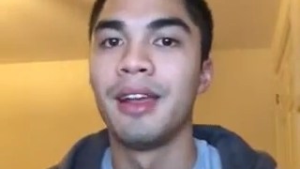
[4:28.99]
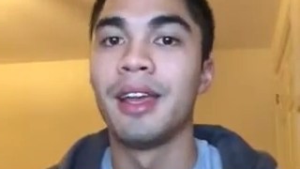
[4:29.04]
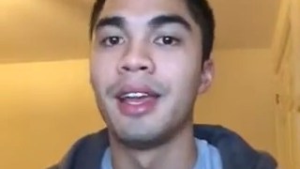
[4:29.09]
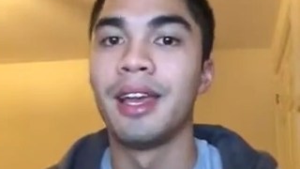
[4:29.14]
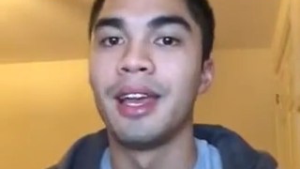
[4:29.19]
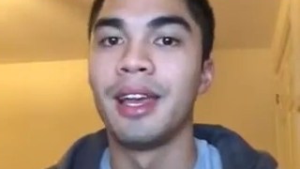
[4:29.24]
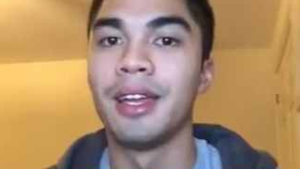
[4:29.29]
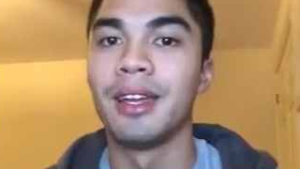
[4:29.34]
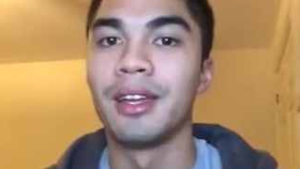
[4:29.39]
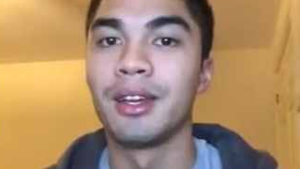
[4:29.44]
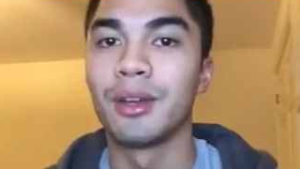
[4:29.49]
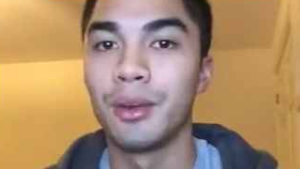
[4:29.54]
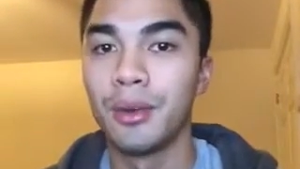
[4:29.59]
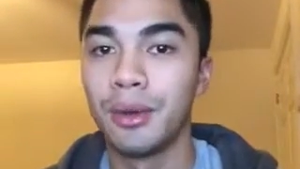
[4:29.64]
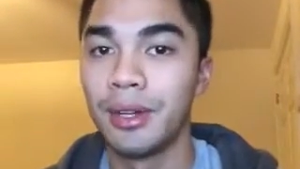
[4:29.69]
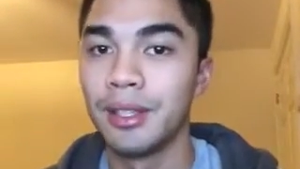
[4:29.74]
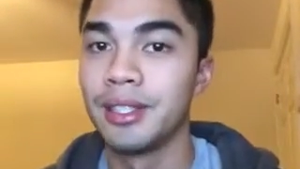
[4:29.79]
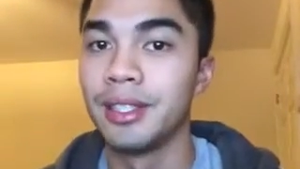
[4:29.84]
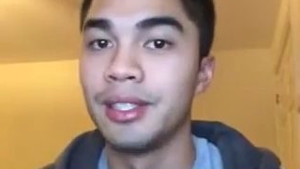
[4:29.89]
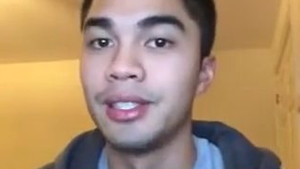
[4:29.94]
And
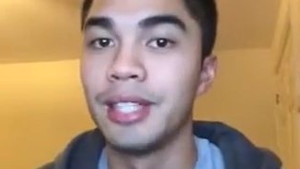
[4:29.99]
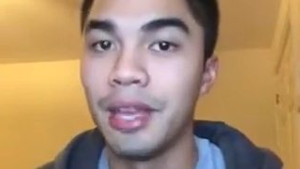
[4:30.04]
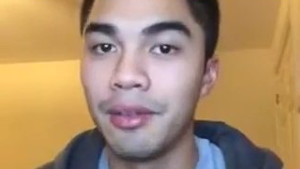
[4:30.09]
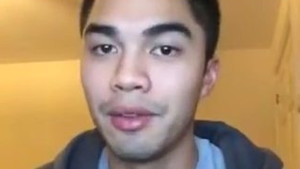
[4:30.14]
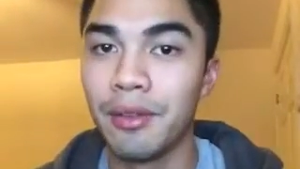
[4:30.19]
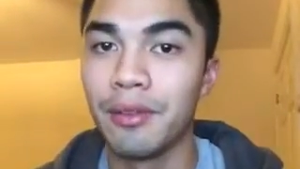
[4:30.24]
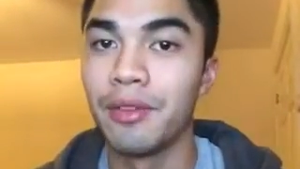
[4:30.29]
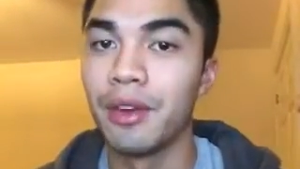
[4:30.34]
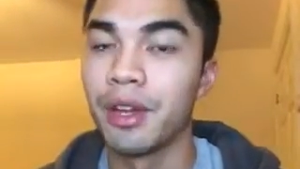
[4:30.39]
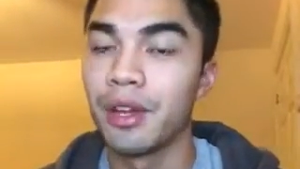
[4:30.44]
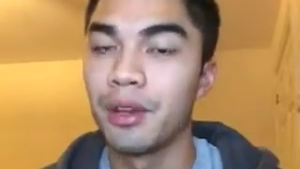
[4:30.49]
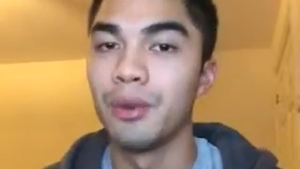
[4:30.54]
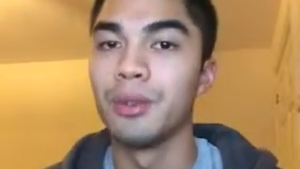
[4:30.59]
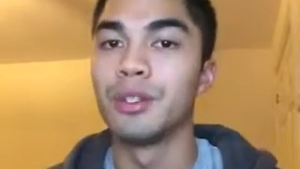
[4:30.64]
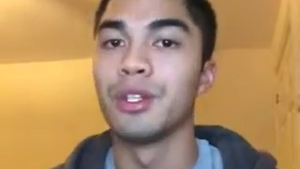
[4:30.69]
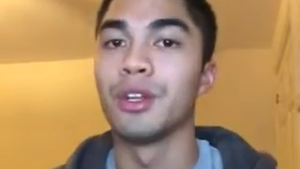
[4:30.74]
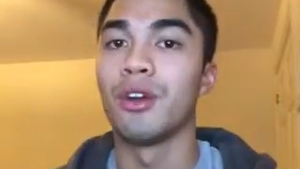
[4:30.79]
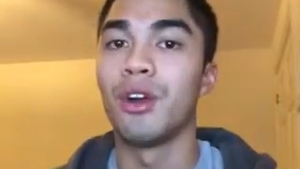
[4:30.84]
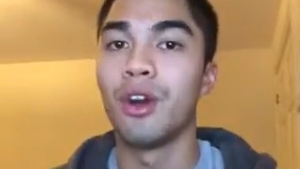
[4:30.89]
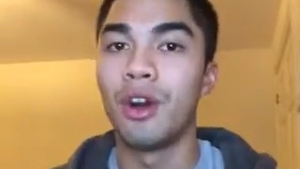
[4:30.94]
according to David Frick, who
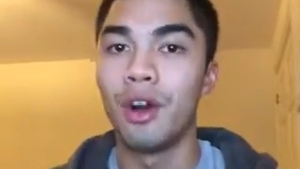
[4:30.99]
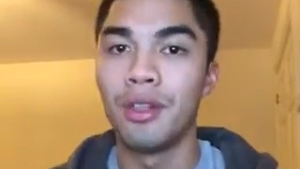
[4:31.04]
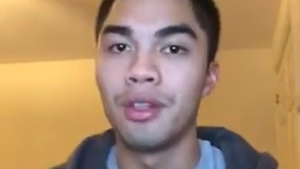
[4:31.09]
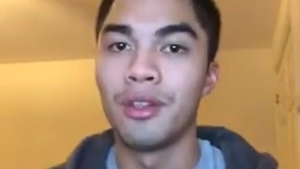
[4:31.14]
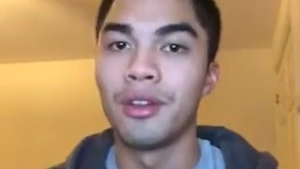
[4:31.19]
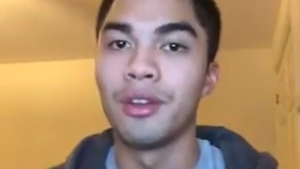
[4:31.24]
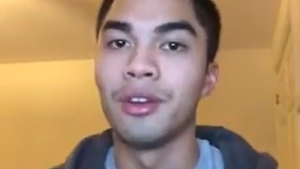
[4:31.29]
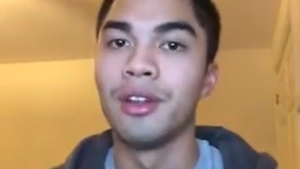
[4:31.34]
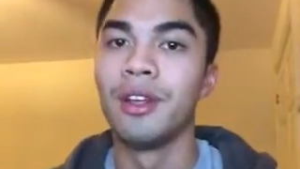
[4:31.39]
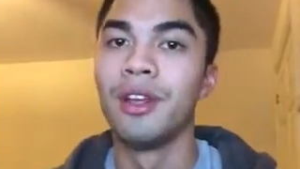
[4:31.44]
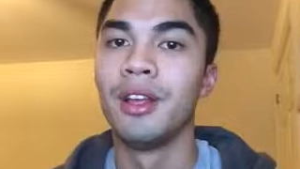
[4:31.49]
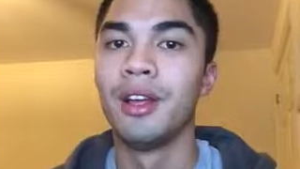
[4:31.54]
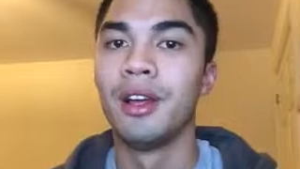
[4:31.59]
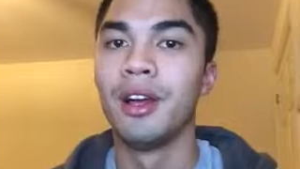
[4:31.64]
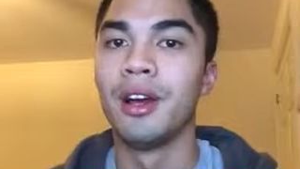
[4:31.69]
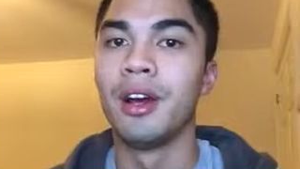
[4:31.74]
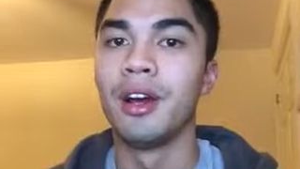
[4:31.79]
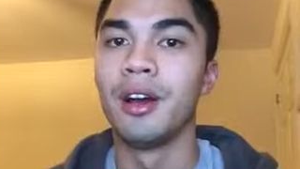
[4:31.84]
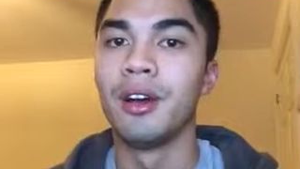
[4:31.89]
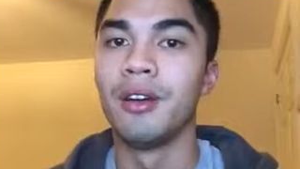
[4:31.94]
is an author
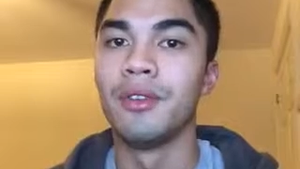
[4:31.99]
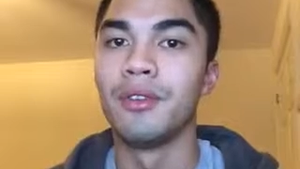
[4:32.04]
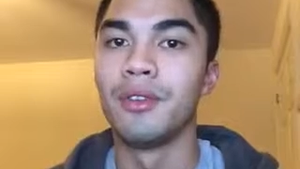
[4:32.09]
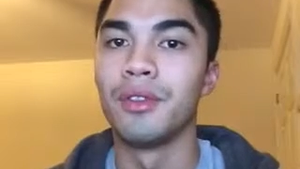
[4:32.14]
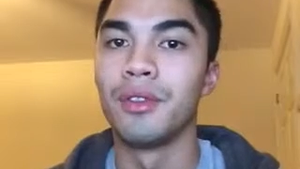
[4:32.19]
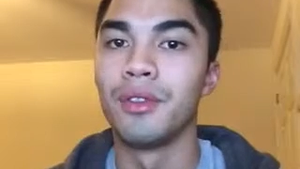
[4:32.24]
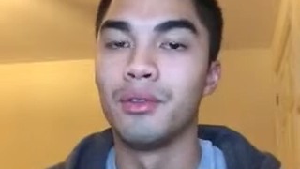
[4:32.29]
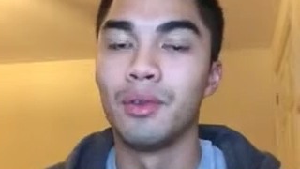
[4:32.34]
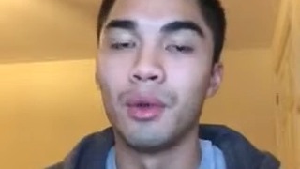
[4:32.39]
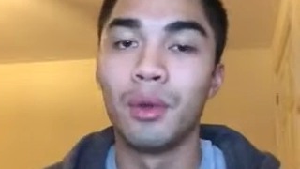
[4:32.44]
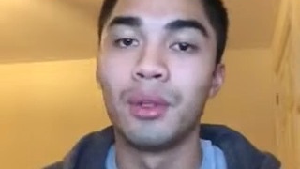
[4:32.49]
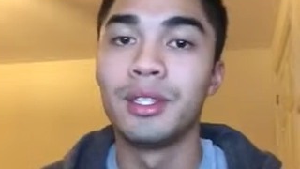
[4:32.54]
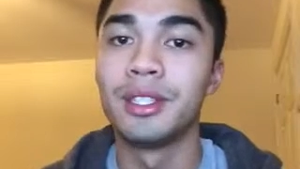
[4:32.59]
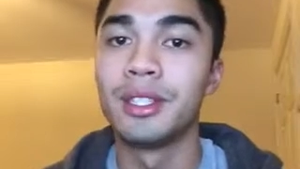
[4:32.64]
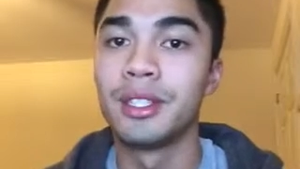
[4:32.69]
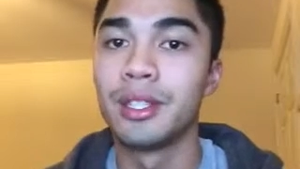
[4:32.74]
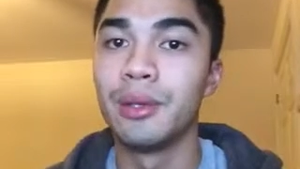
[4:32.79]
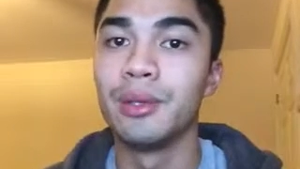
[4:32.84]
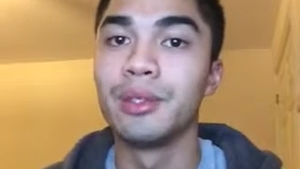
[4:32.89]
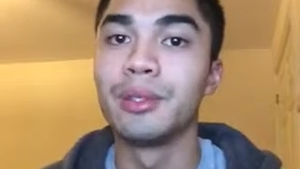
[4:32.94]
of Rolling
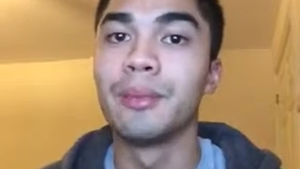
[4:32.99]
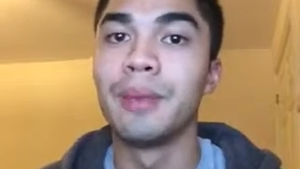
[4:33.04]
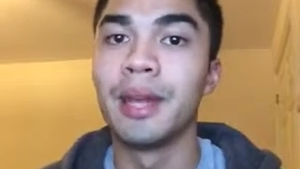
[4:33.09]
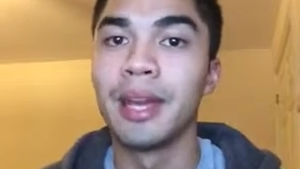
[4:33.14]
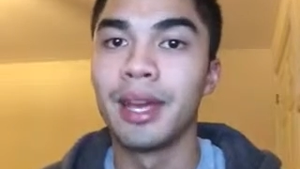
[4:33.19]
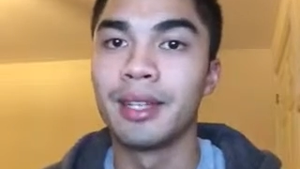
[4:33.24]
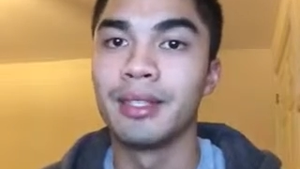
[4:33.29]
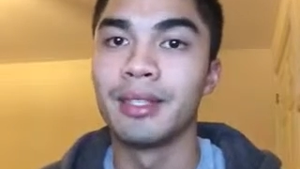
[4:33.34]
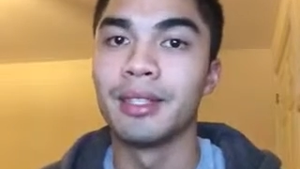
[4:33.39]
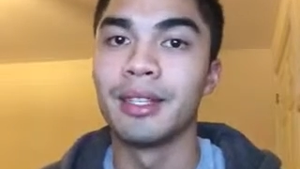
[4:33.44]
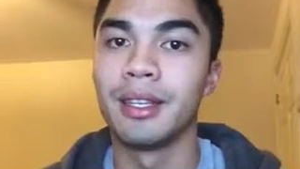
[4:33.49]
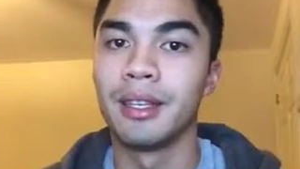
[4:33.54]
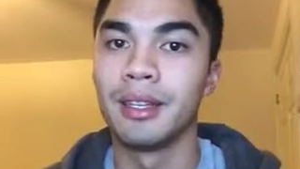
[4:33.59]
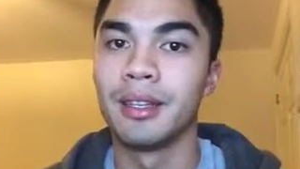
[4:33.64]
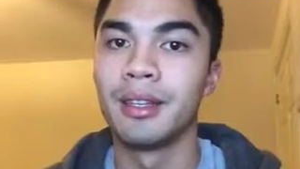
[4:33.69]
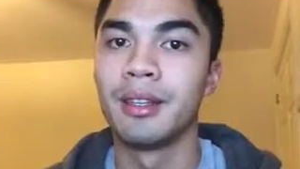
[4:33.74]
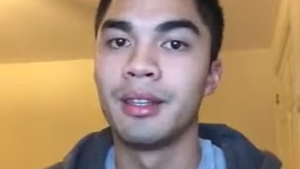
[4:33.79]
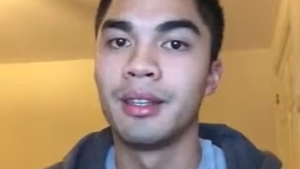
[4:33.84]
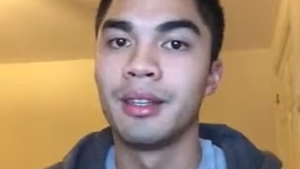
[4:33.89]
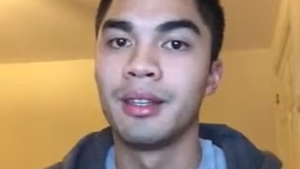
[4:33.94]
Stones magazine,